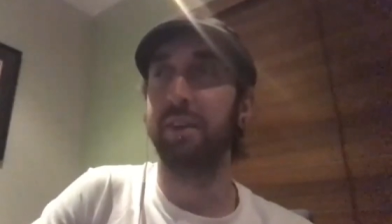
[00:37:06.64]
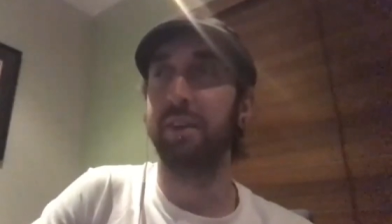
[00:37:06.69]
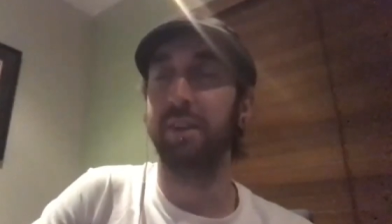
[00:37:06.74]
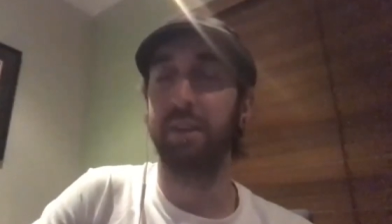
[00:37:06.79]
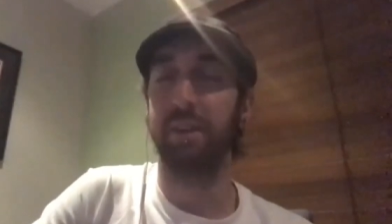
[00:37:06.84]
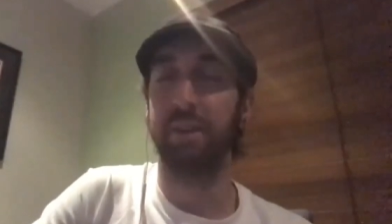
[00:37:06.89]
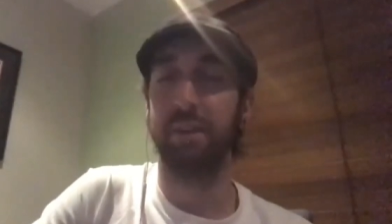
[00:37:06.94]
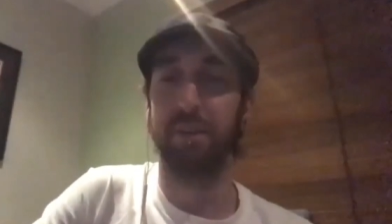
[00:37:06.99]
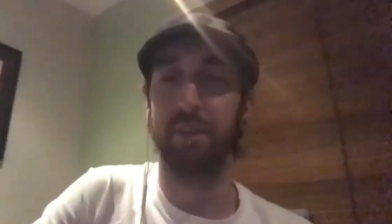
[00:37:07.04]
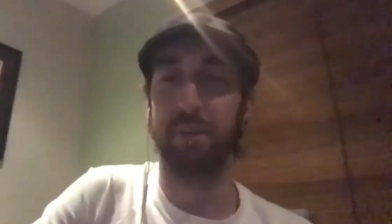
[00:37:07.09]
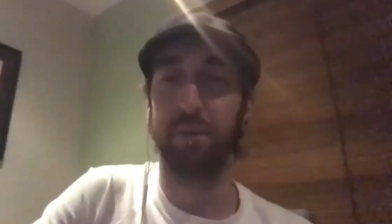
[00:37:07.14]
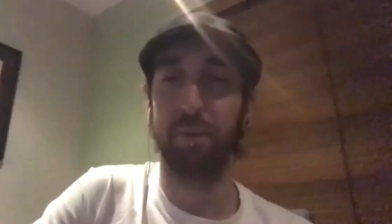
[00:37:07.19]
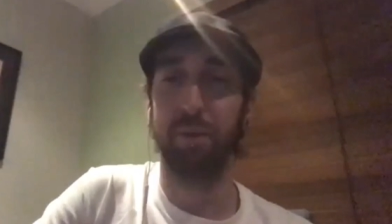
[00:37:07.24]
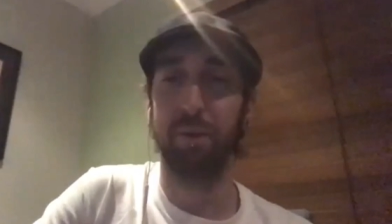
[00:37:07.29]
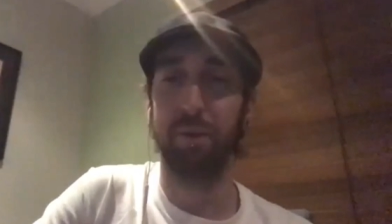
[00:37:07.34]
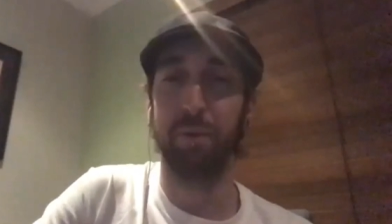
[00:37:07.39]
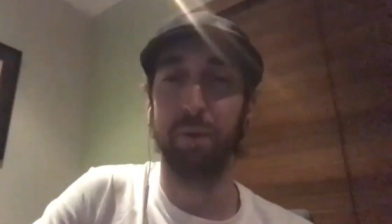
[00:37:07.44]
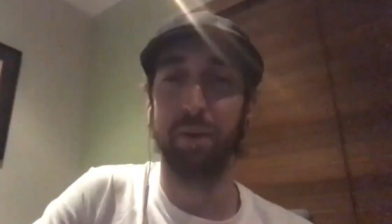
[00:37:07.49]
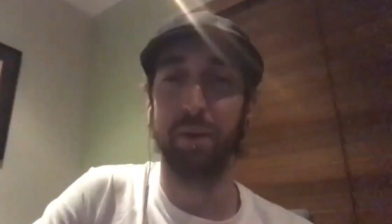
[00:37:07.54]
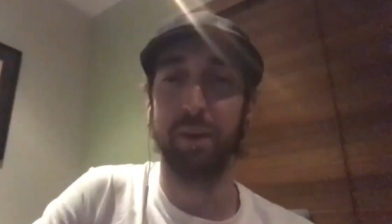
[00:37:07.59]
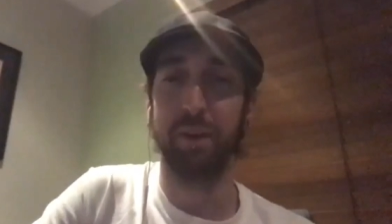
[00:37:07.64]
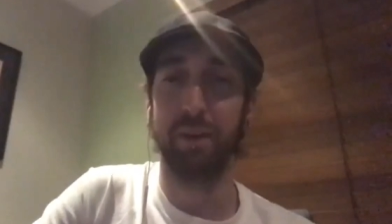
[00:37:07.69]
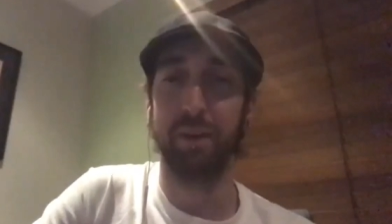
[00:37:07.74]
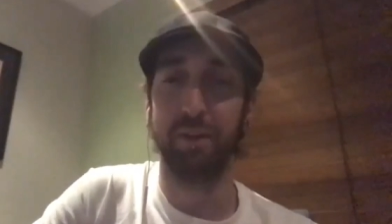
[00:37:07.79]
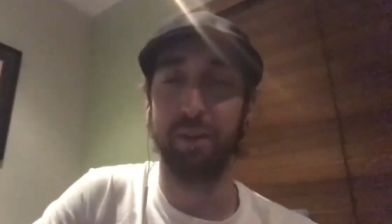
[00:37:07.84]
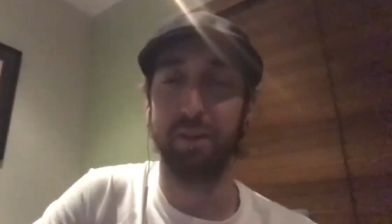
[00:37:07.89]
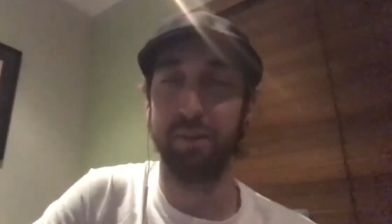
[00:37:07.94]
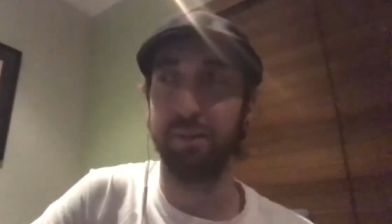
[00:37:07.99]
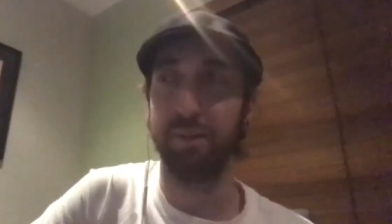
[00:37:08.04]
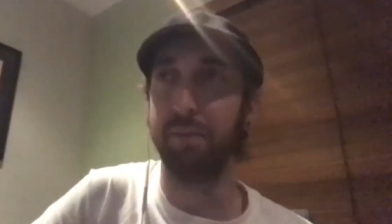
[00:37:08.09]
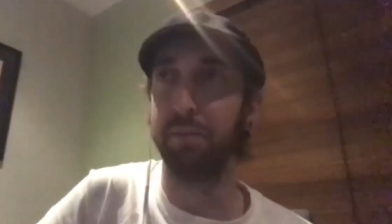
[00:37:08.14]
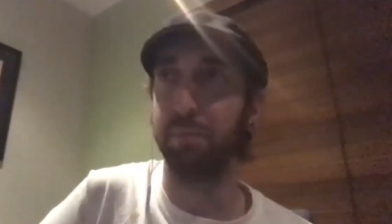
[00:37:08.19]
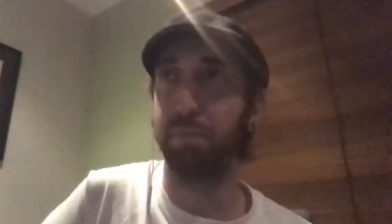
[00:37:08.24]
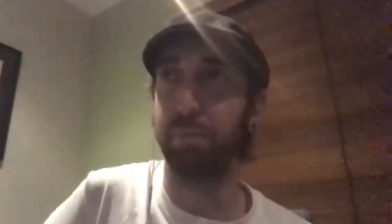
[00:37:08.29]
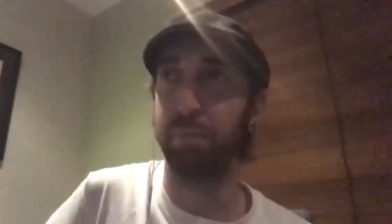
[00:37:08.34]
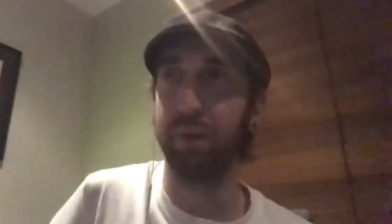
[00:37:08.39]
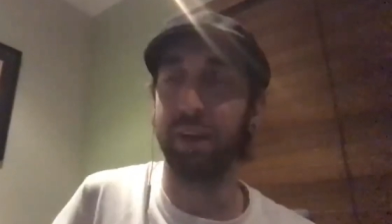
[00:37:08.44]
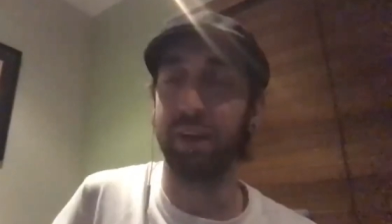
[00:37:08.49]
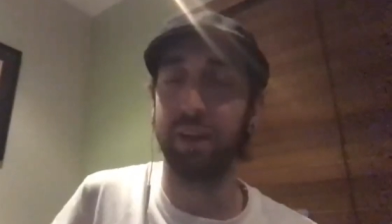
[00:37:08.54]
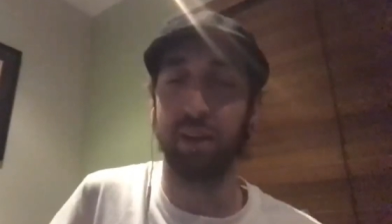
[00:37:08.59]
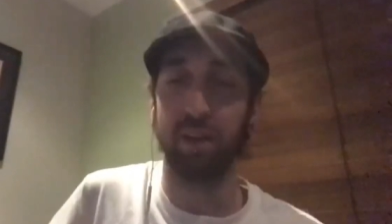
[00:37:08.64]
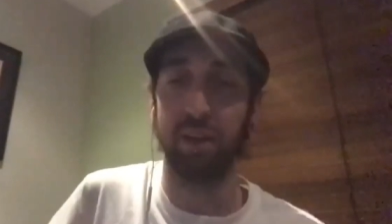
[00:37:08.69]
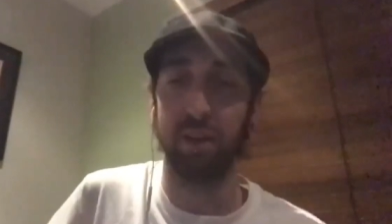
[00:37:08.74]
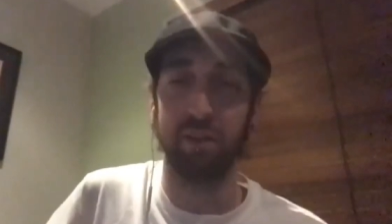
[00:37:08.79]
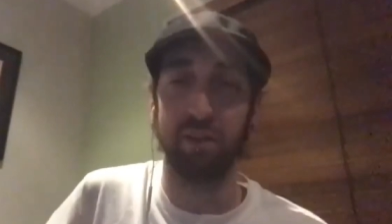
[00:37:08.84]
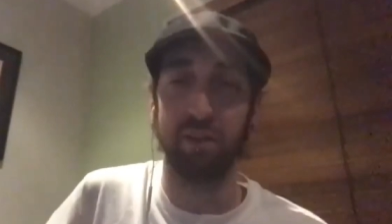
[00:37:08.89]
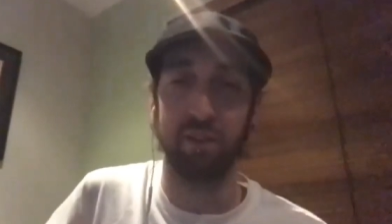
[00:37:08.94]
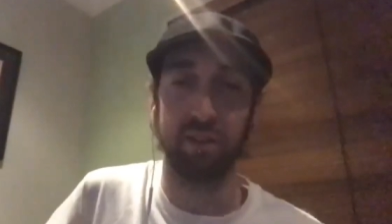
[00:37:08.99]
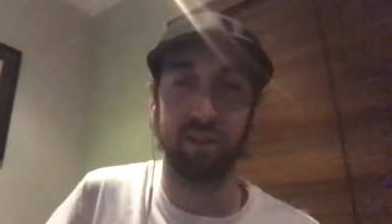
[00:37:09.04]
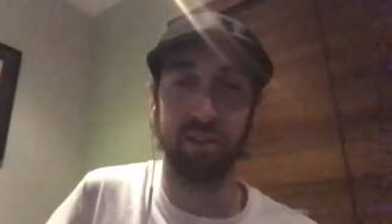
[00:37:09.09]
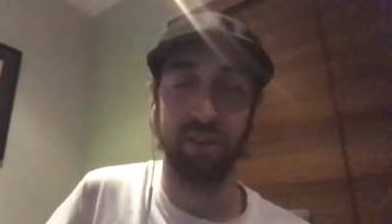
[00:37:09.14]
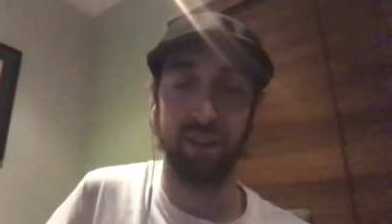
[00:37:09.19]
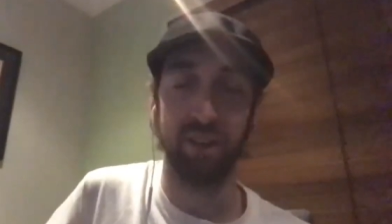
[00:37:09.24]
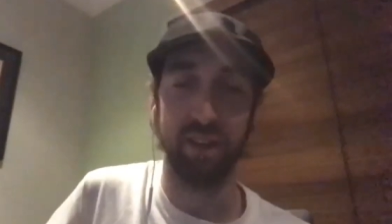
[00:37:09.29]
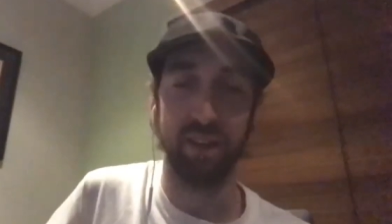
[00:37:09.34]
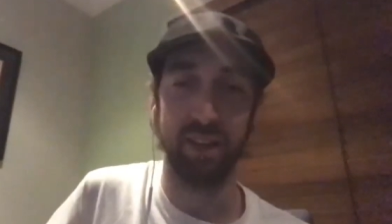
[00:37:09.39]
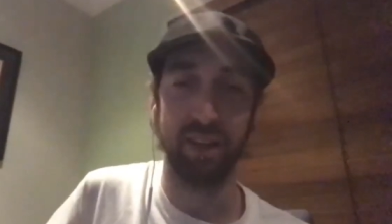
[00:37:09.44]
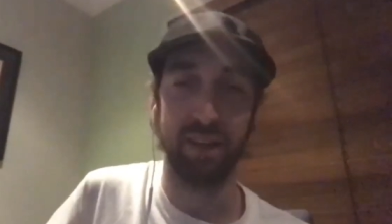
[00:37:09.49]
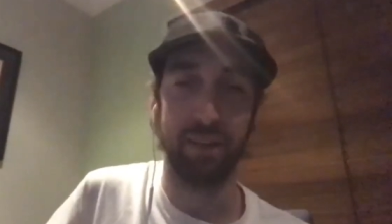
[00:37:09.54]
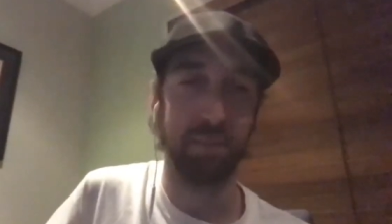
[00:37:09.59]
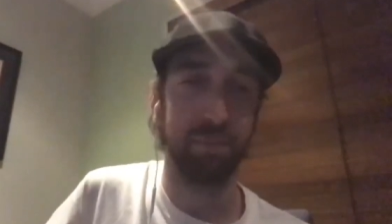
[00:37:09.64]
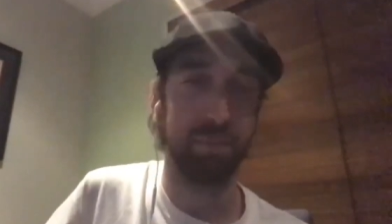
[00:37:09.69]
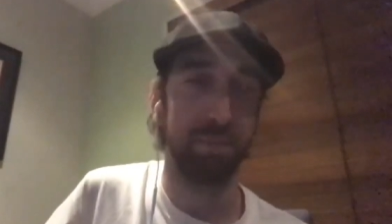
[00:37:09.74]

we were pretty close to signing up